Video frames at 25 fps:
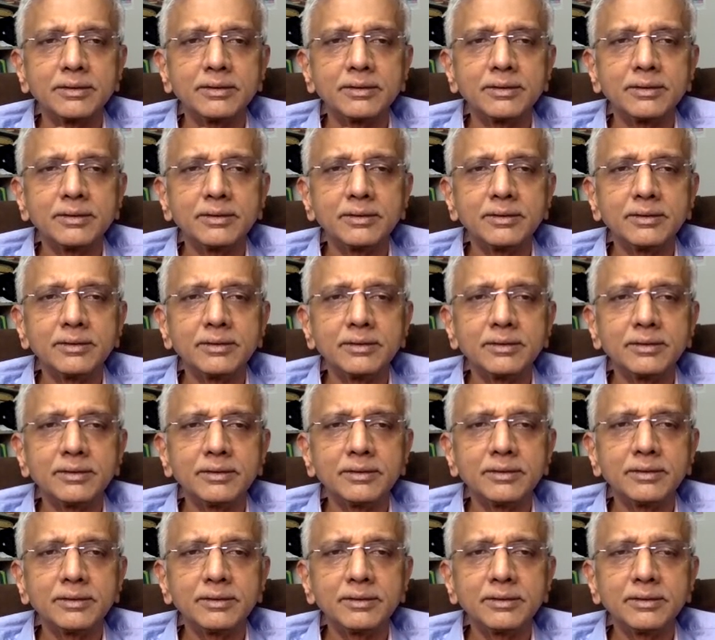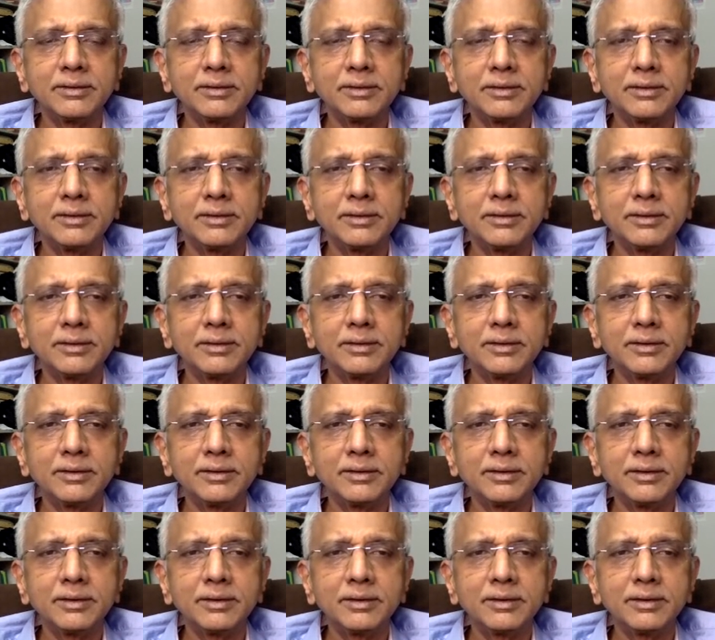
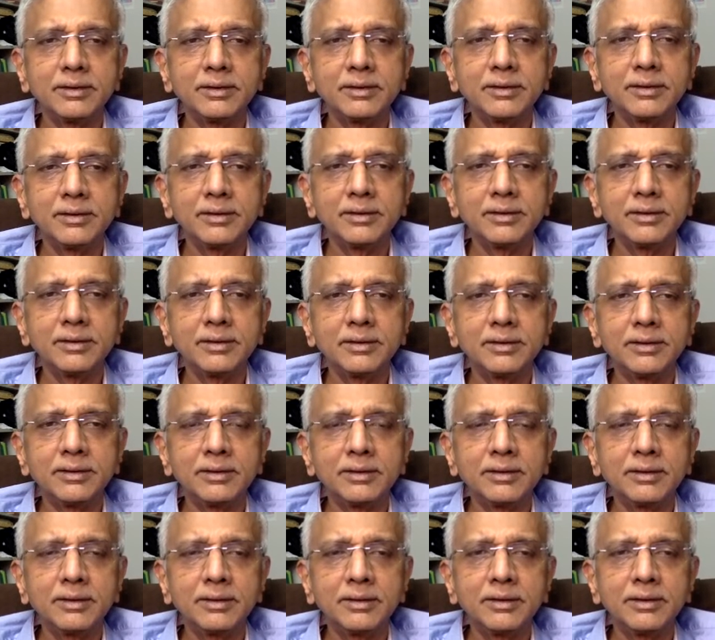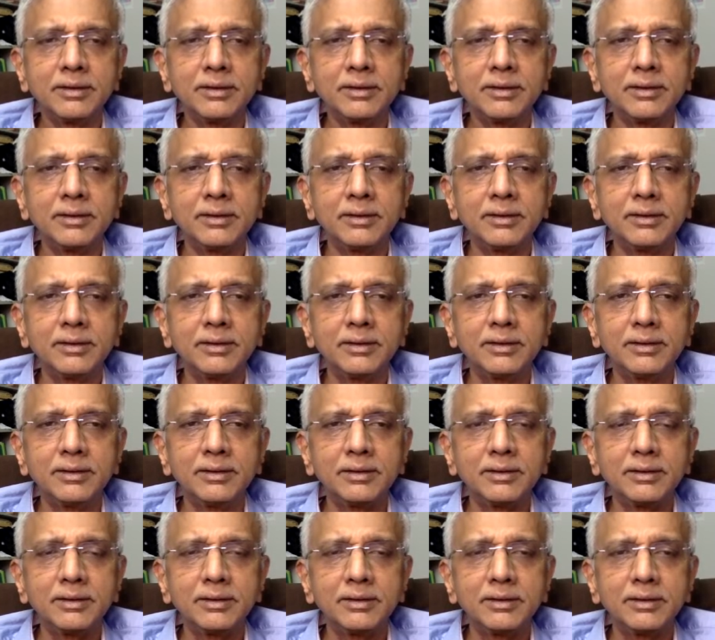
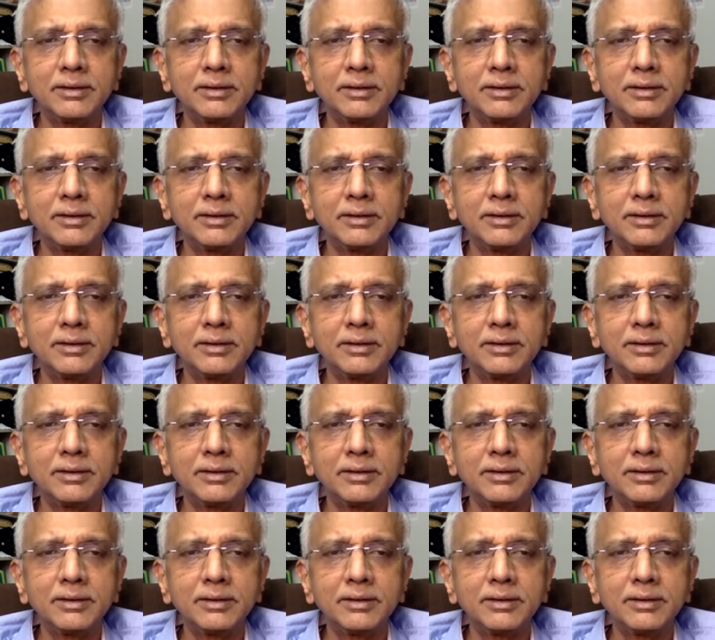No words are spoken by the person on screen.